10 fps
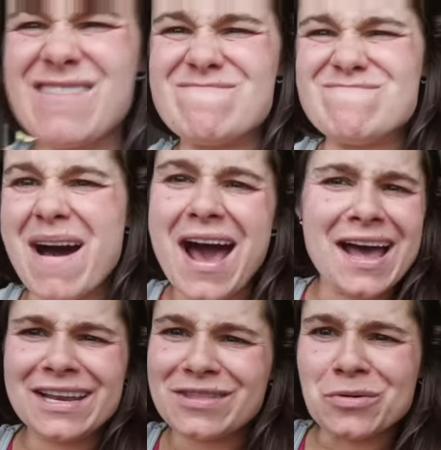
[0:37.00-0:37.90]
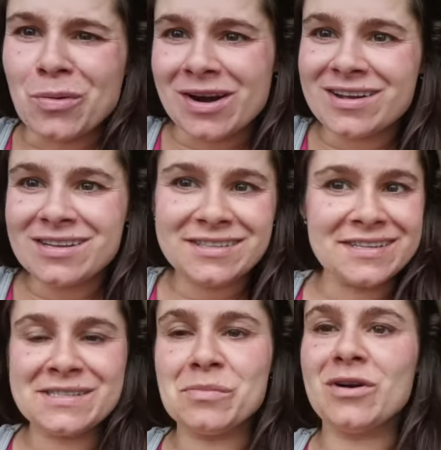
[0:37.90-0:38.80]
mad at the world
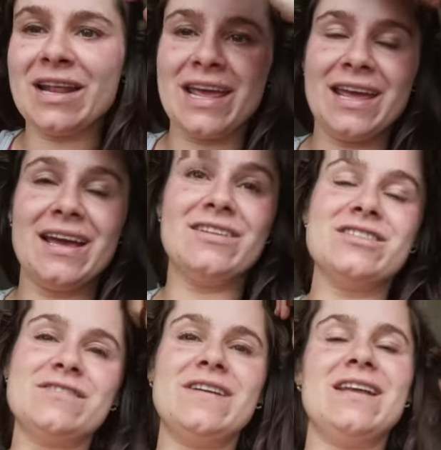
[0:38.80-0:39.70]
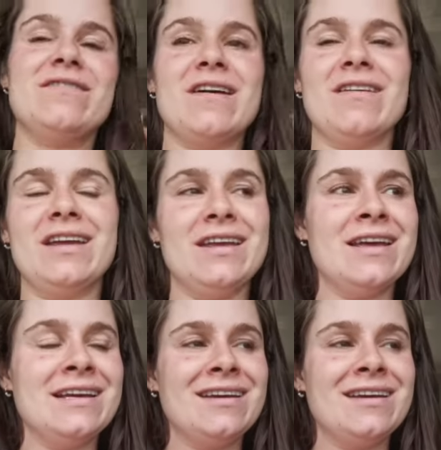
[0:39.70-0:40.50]
this morning and just feeling very